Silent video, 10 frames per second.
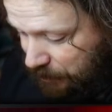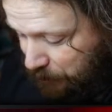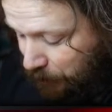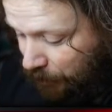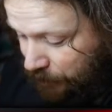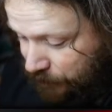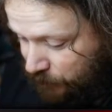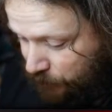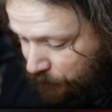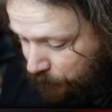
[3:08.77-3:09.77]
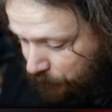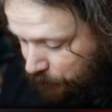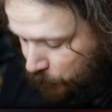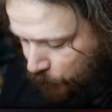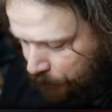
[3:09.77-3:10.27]
Bond sweep.
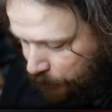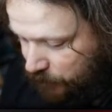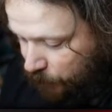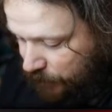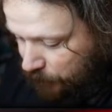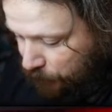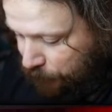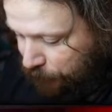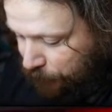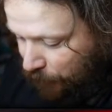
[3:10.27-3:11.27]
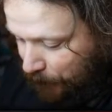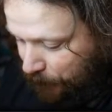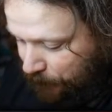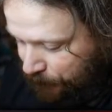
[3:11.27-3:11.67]
Sweep. Flop.